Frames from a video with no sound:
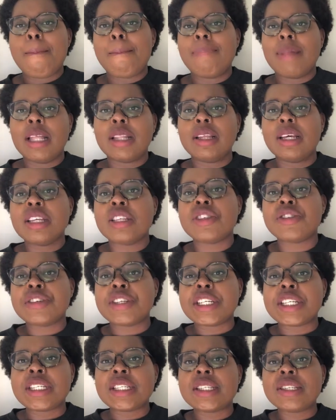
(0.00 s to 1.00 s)
bloodlines
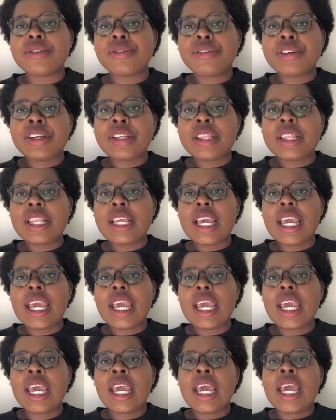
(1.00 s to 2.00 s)
very
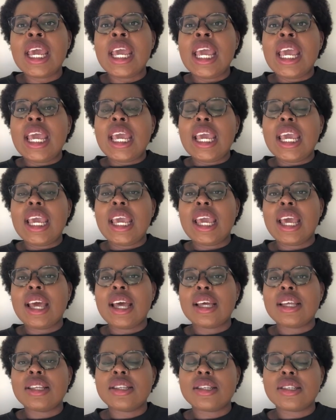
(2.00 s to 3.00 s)
differently.
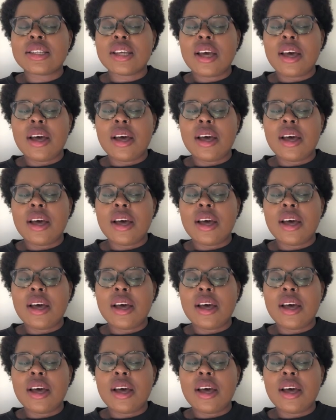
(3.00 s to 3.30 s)
And